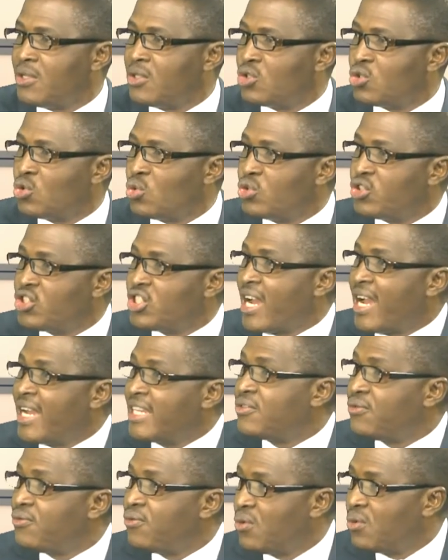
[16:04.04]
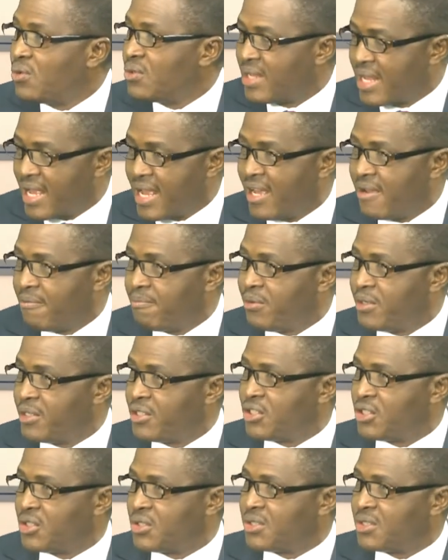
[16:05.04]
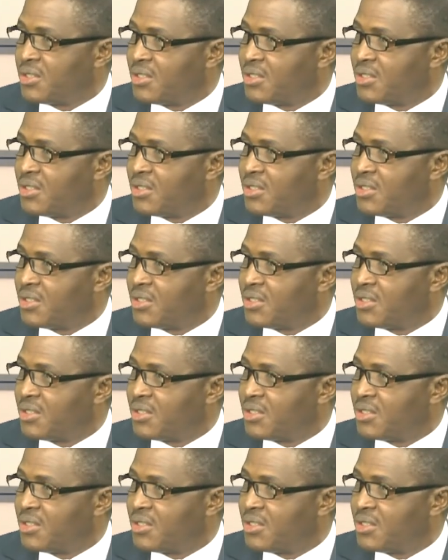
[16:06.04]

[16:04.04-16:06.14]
to charge phones. I have pictures